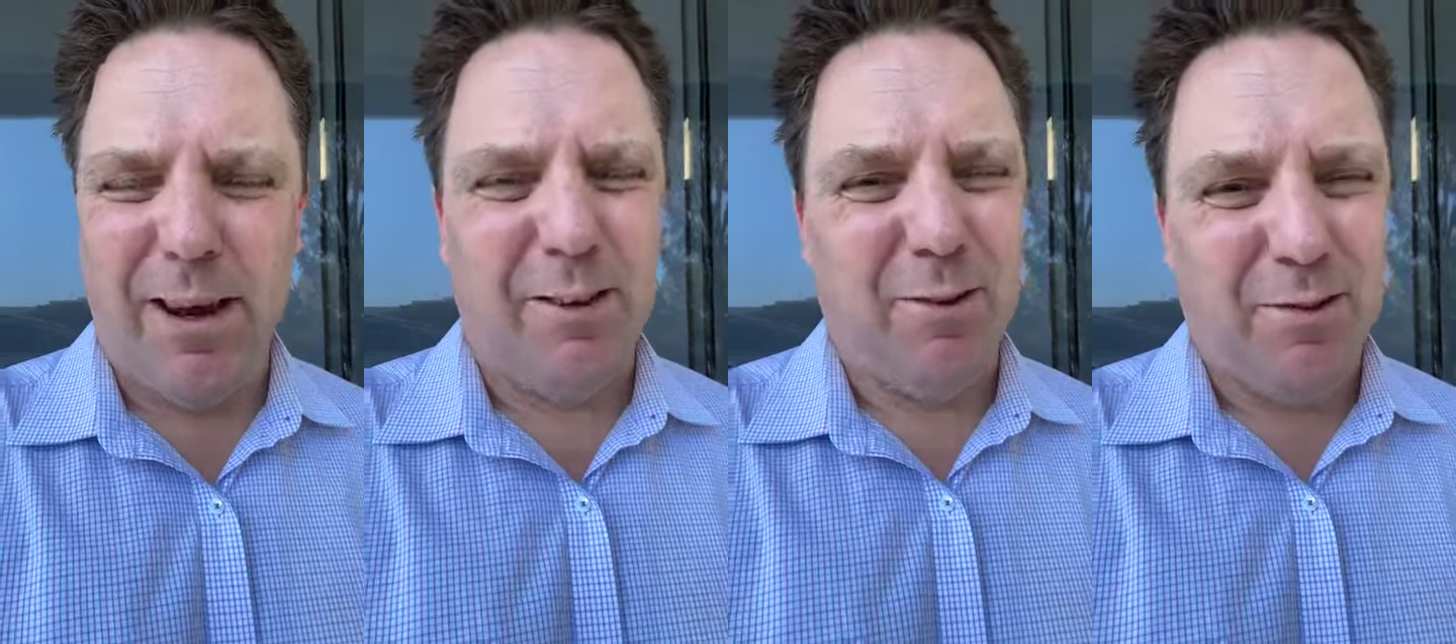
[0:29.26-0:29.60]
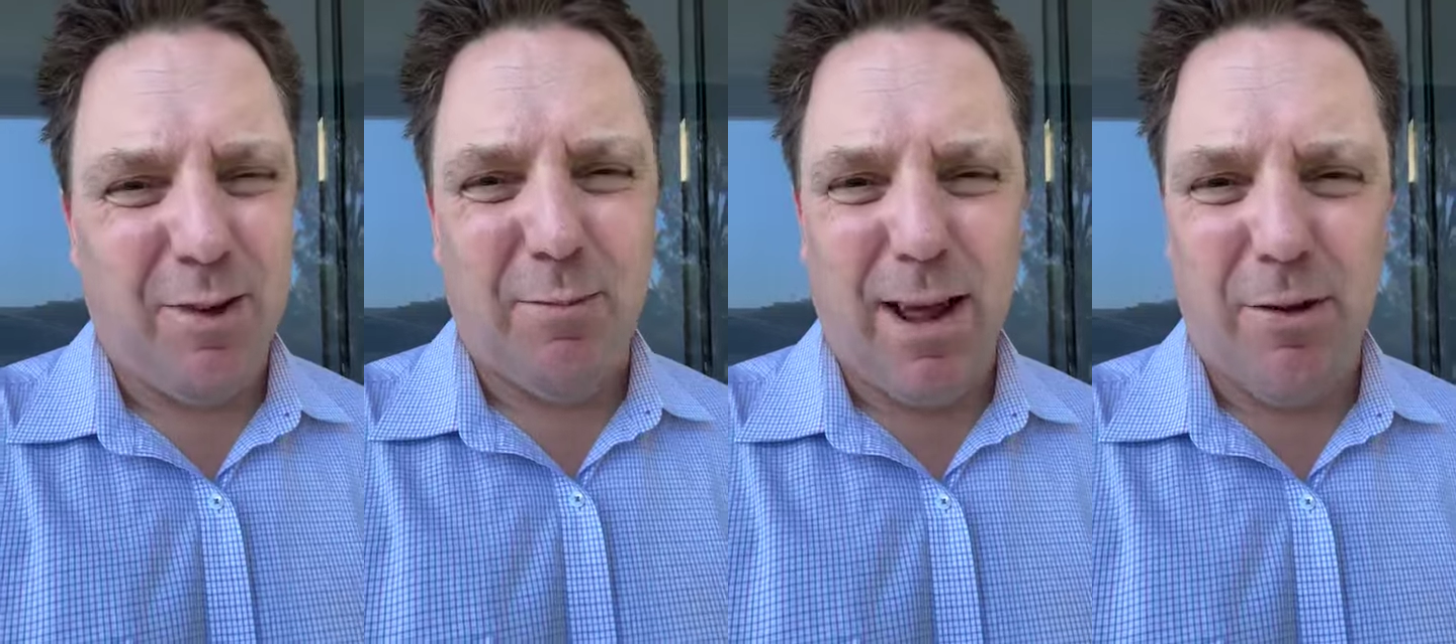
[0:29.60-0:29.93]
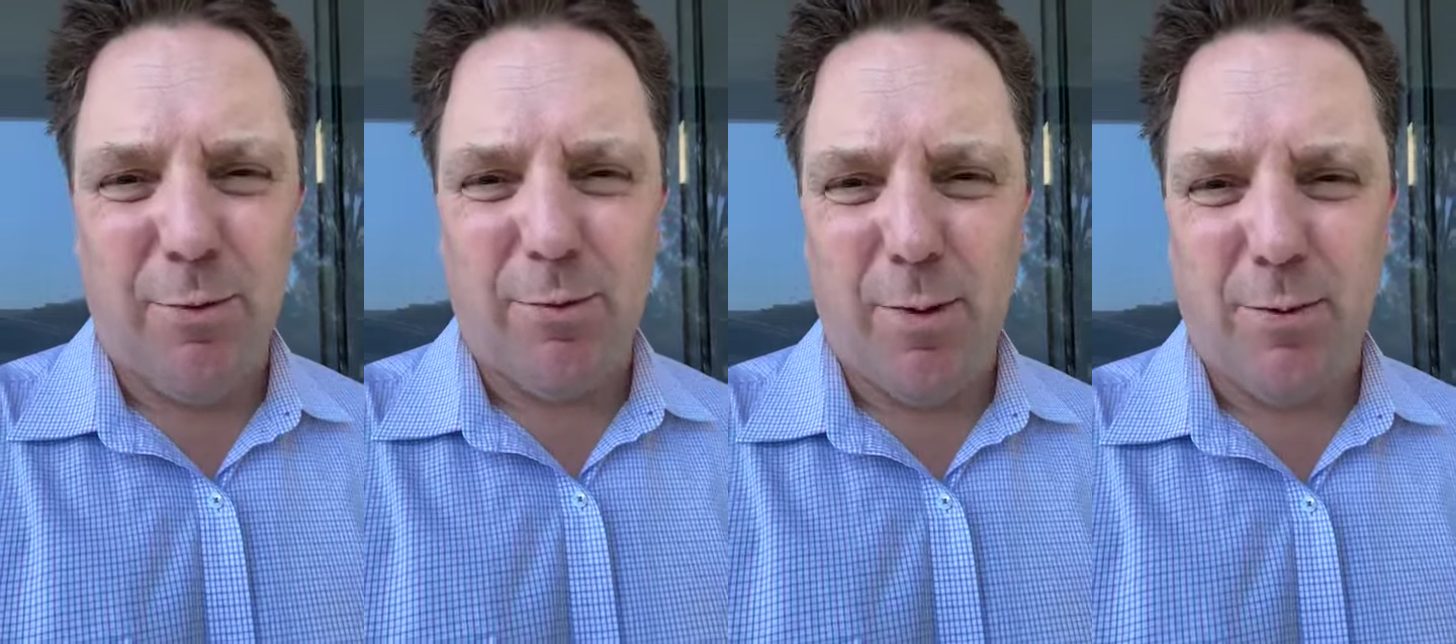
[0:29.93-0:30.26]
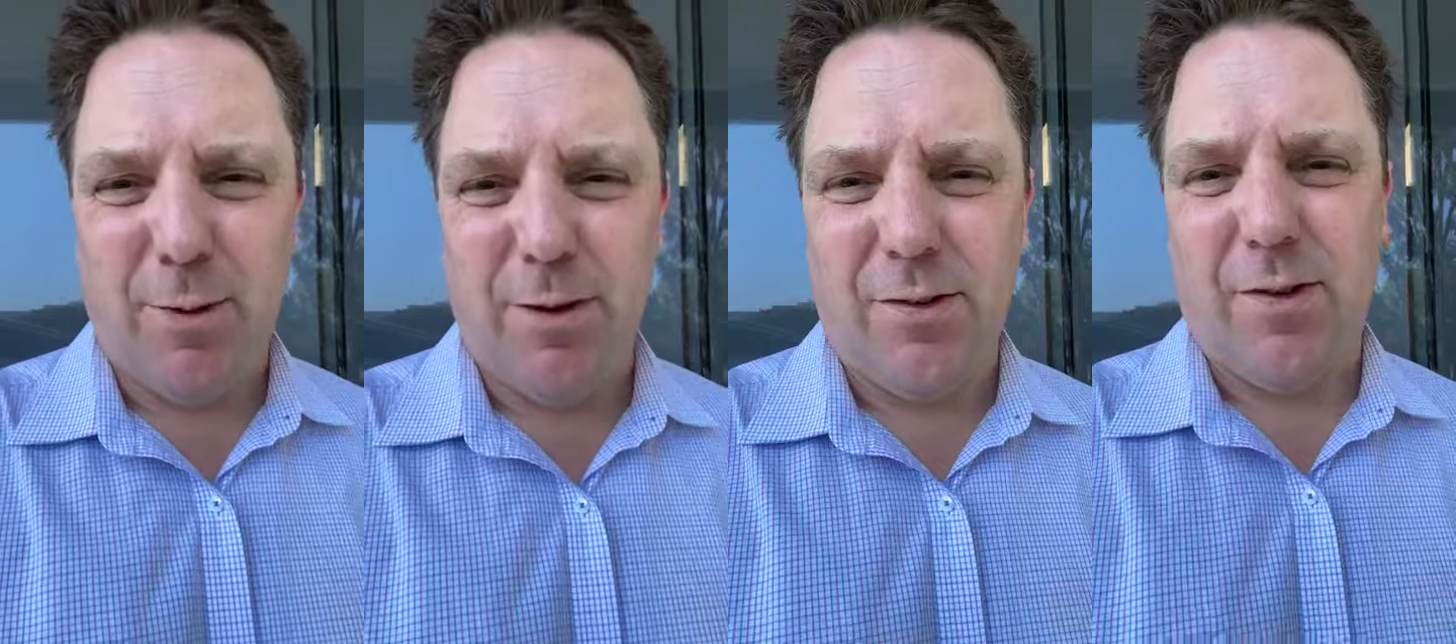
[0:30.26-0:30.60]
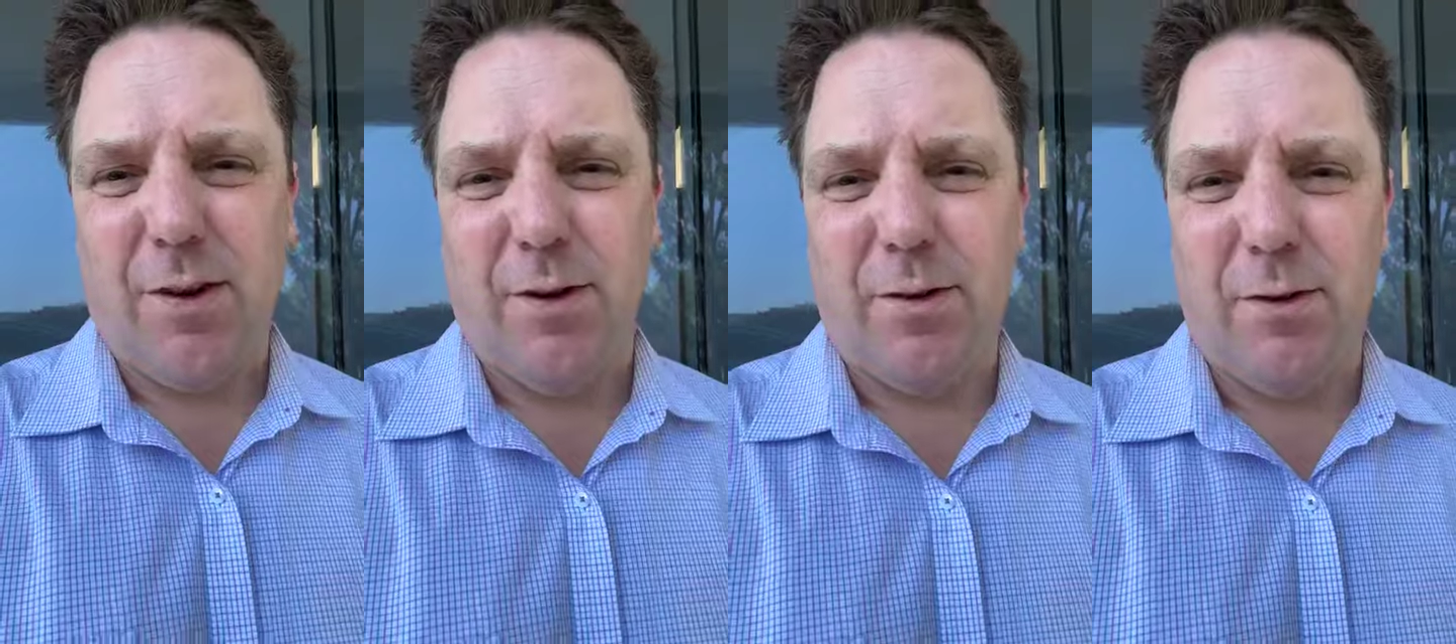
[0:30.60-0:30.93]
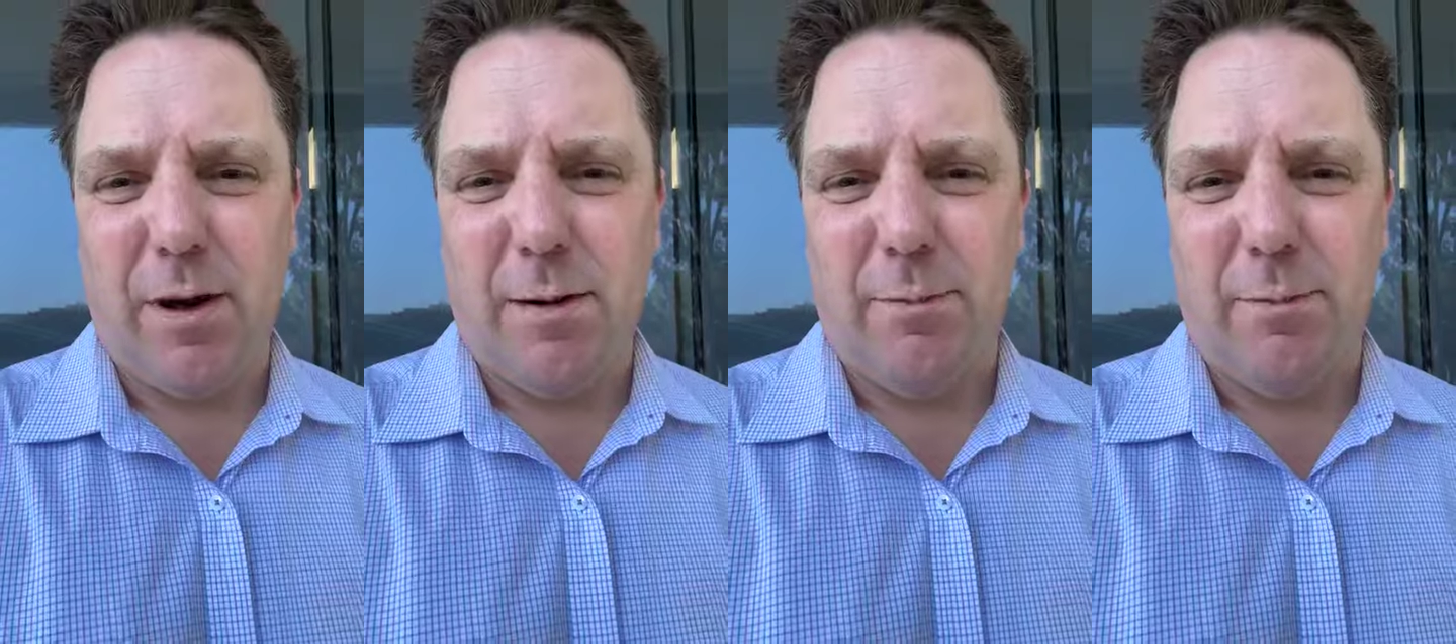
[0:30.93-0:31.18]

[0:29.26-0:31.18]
going to lose some managements probably, so you